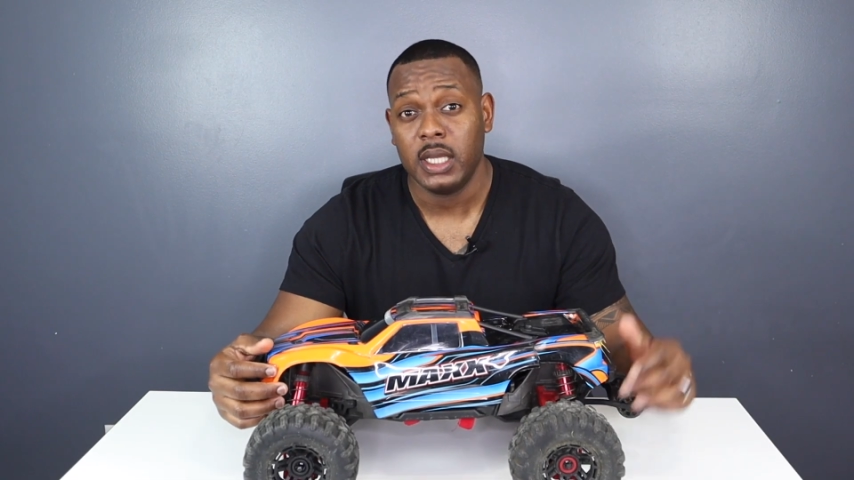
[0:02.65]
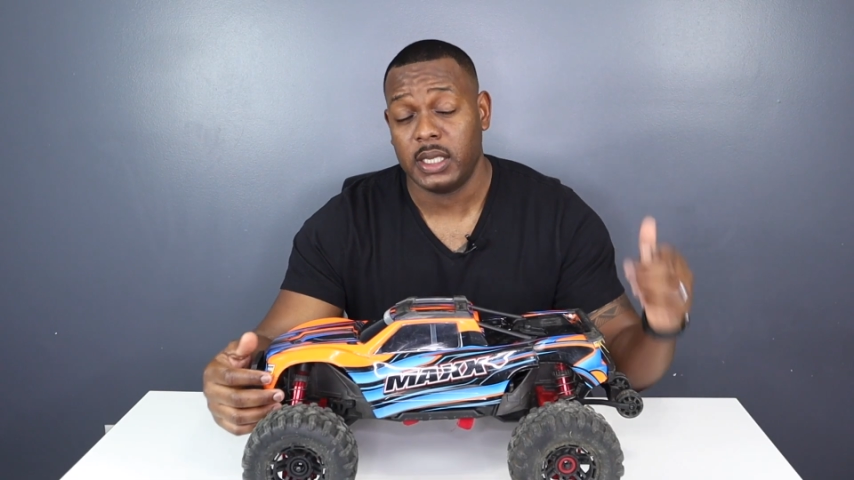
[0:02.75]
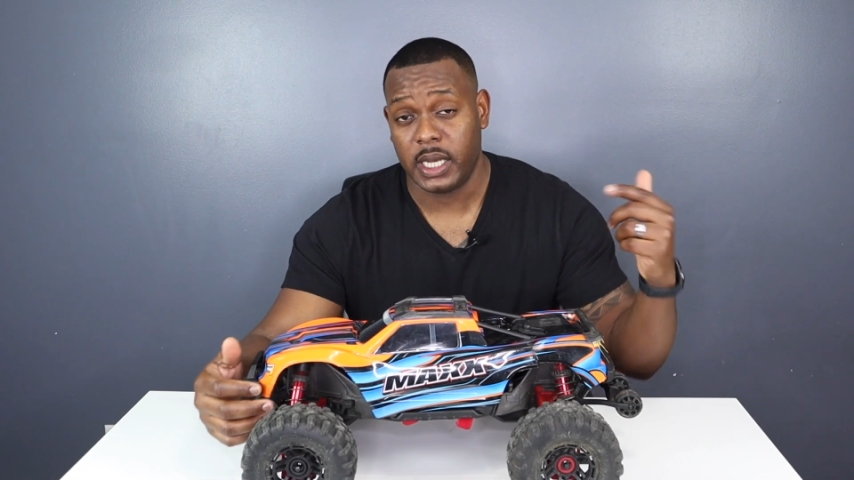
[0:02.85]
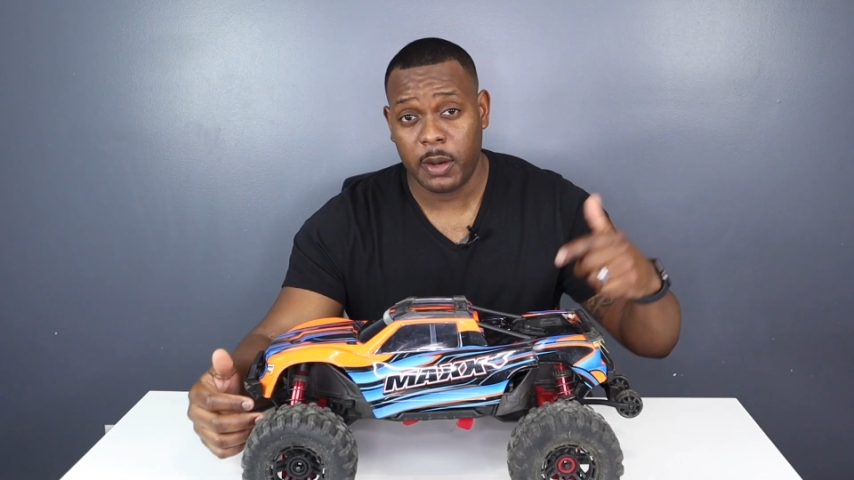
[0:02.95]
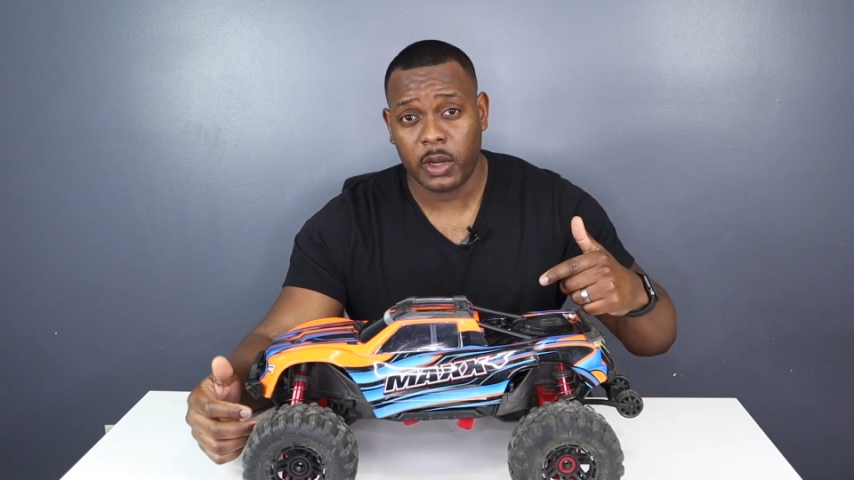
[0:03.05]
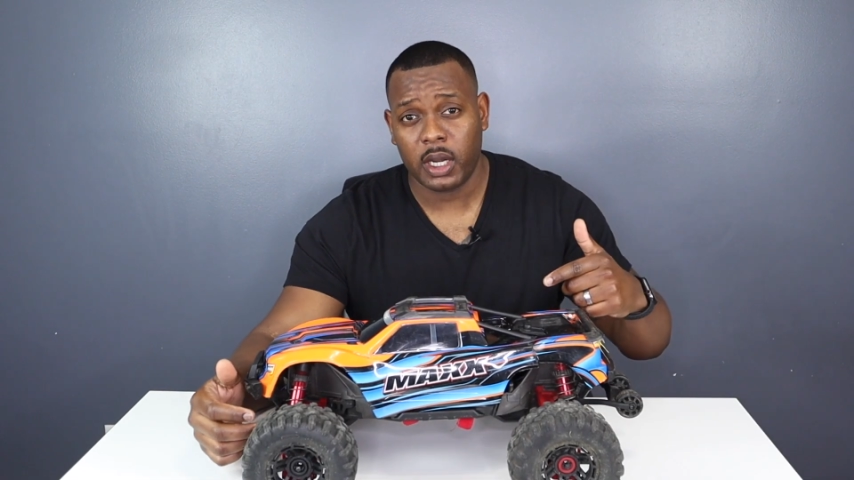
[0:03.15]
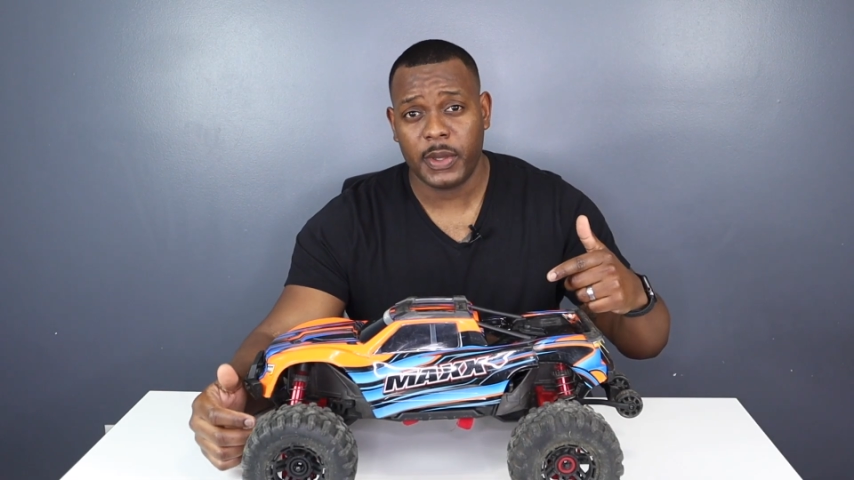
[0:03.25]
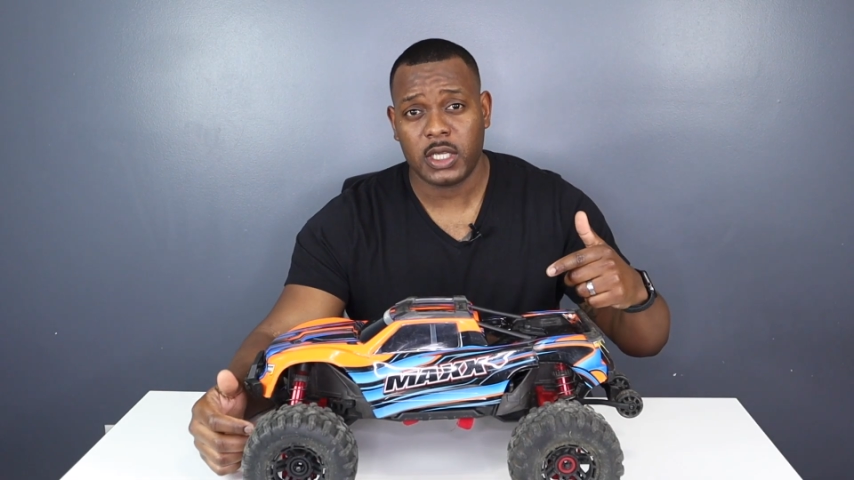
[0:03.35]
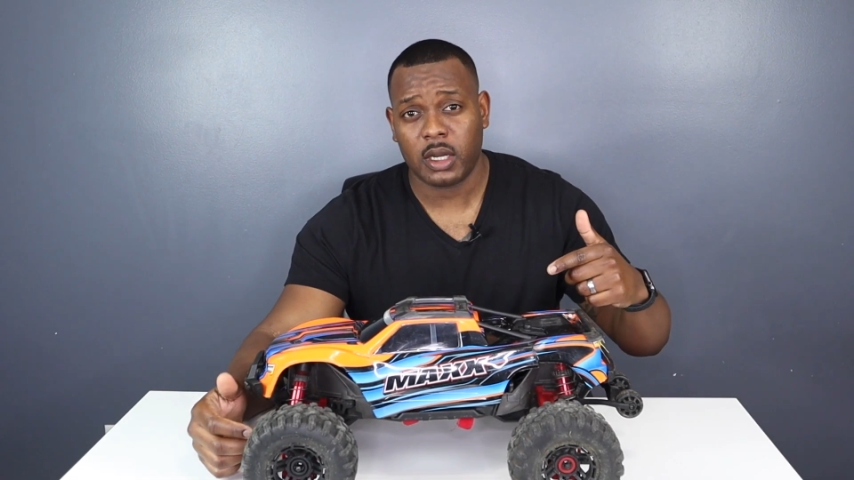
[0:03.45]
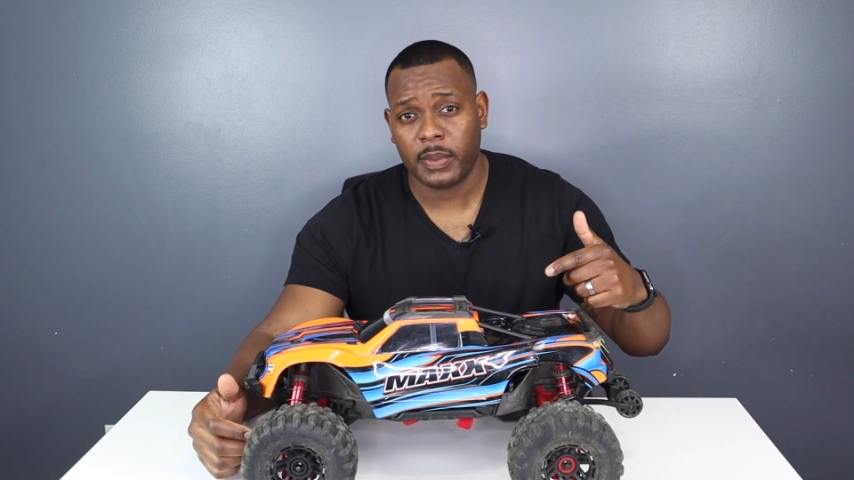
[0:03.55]
Today we're going to be
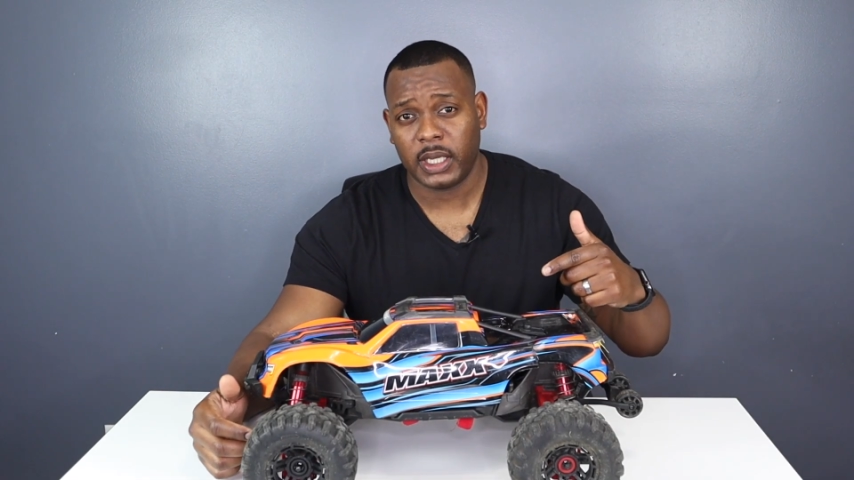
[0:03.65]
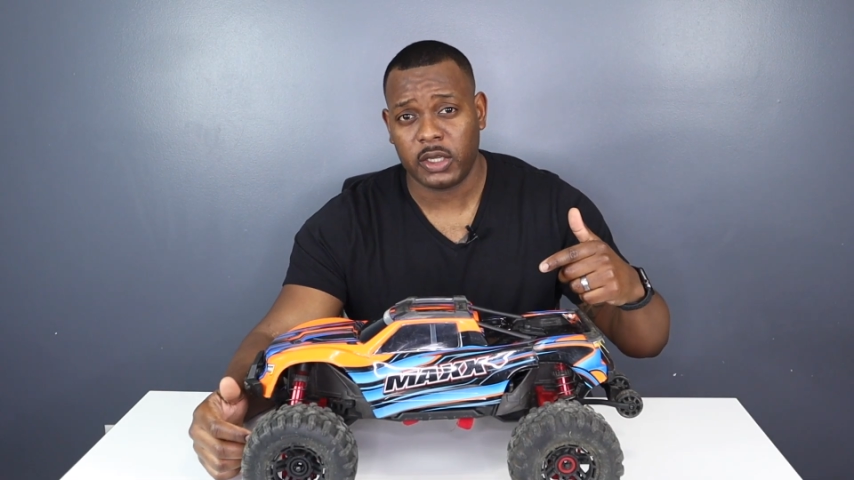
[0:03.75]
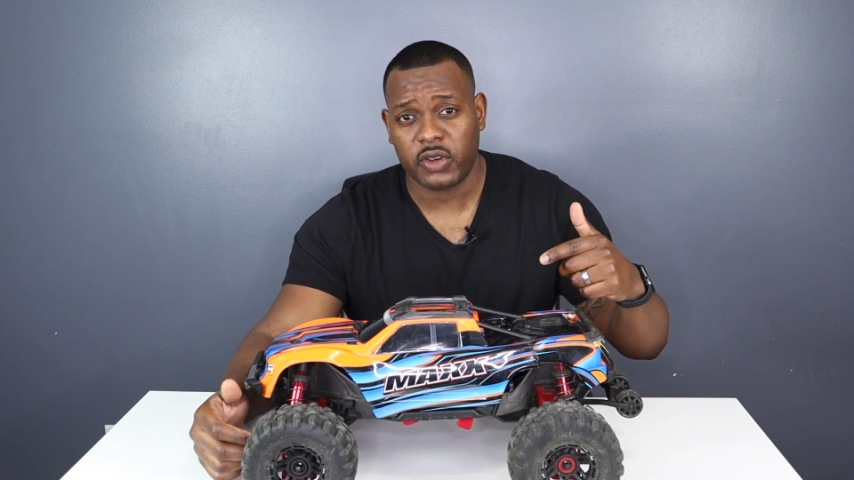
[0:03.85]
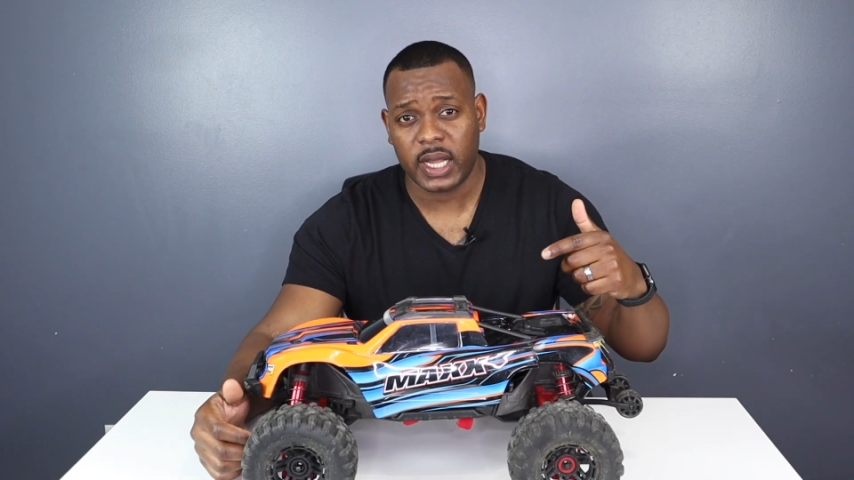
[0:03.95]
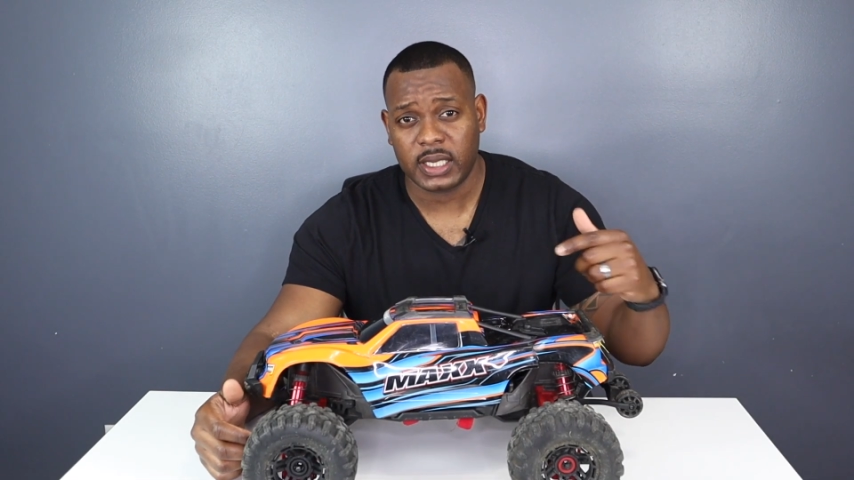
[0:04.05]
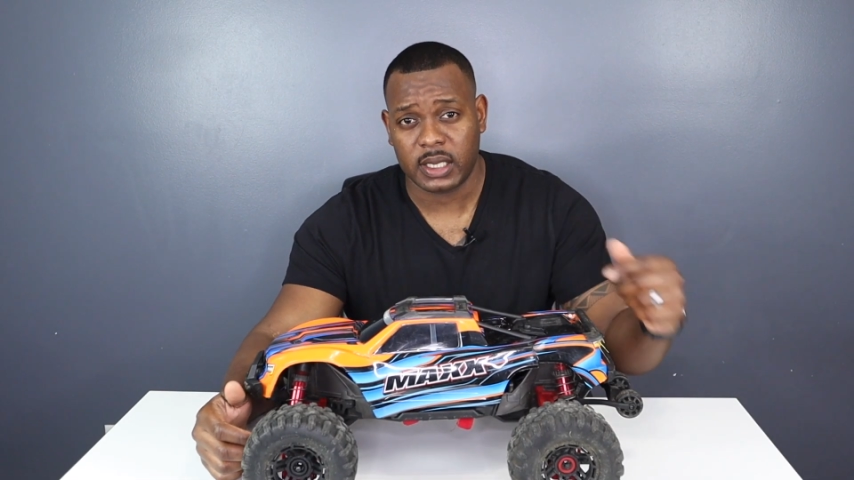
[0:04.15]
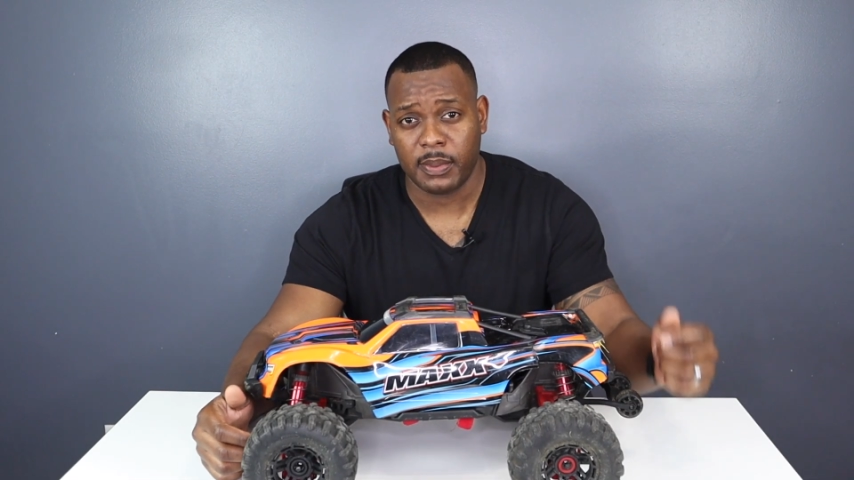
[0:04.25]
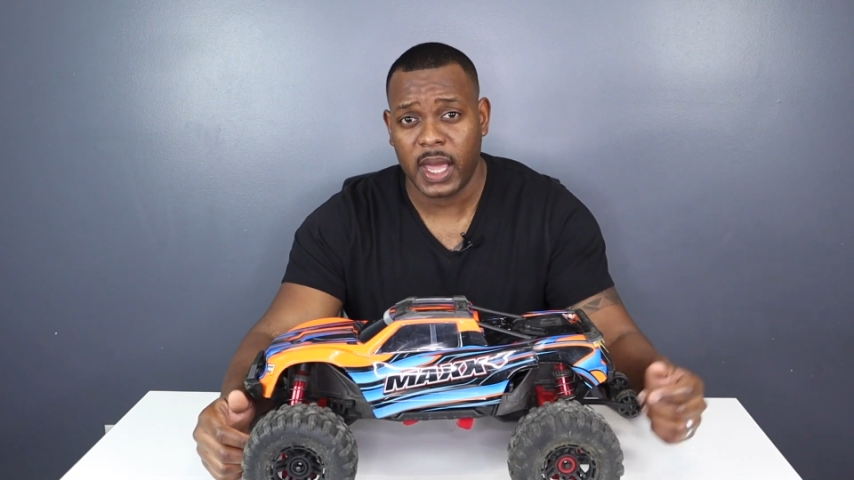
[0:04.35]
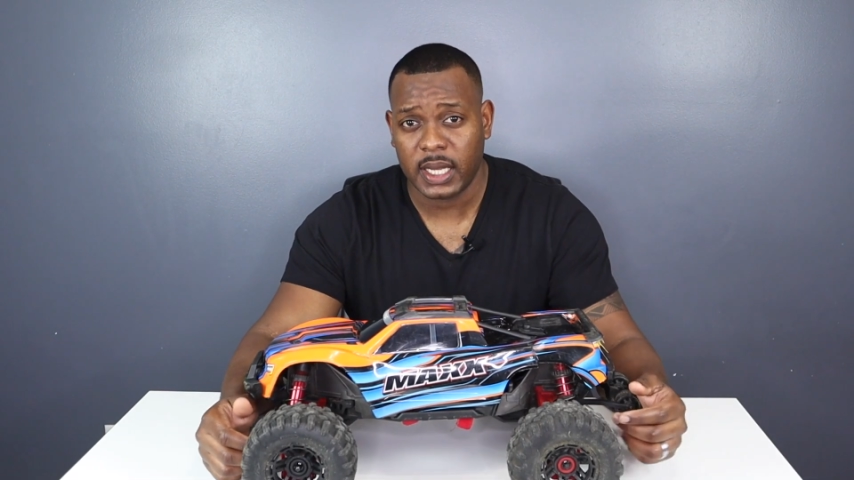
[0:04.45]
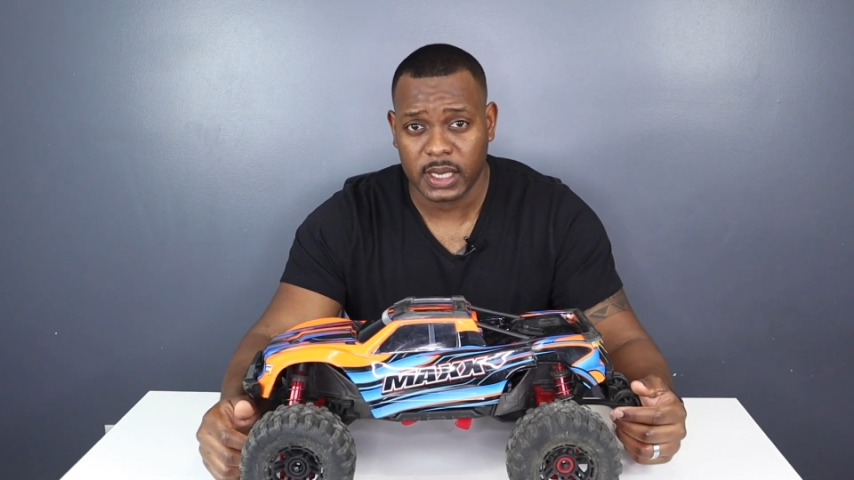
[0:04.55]
talking about the Traxxas
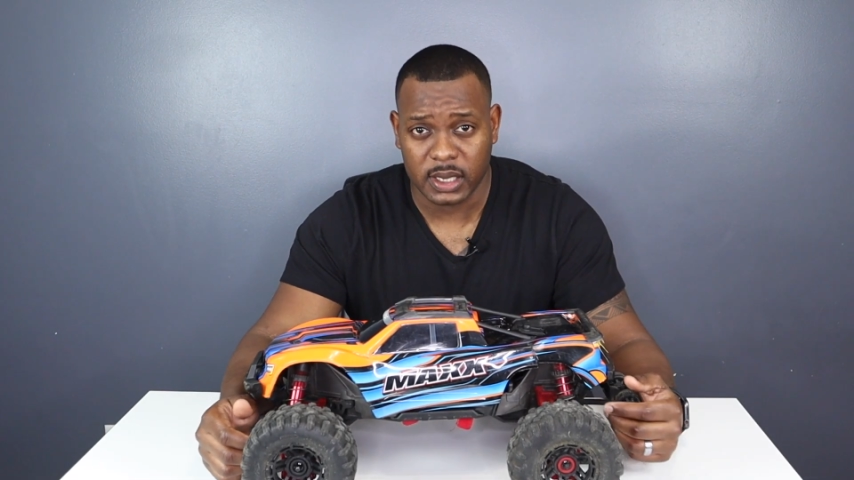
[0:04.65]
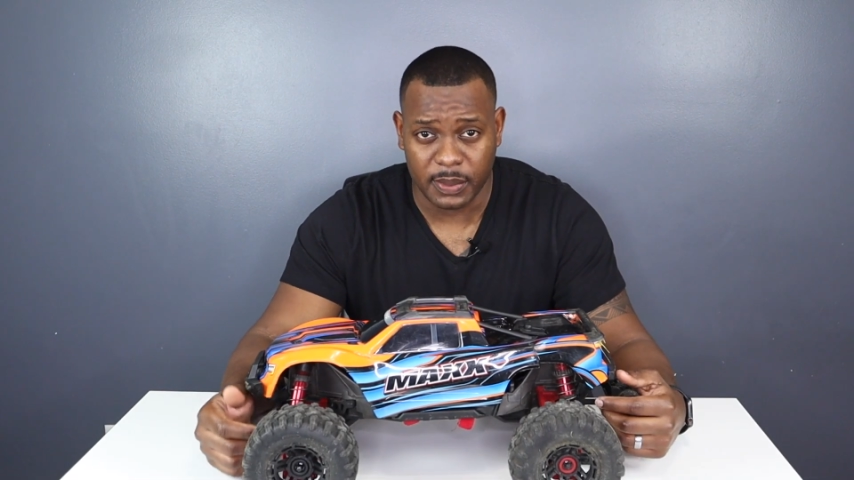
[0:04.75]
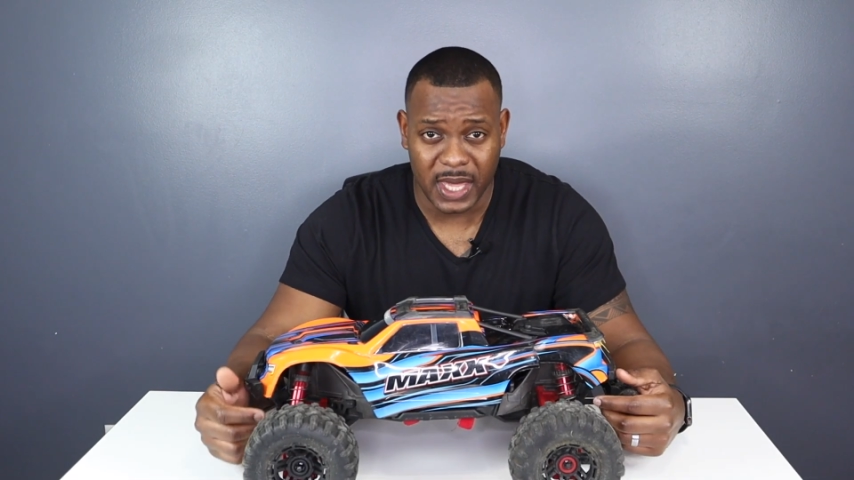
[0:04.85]
Maxx and some